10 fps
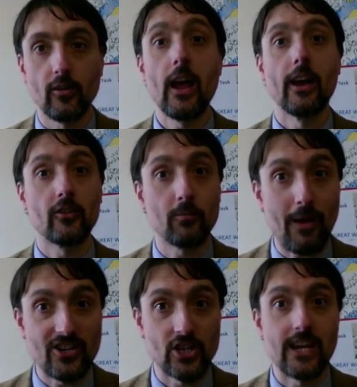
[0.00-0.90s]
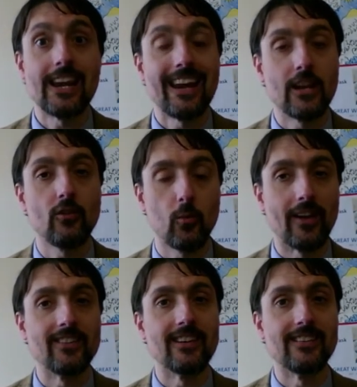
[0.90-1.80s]
especially in
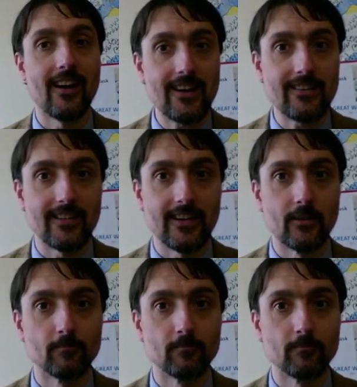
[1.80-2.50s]
2019.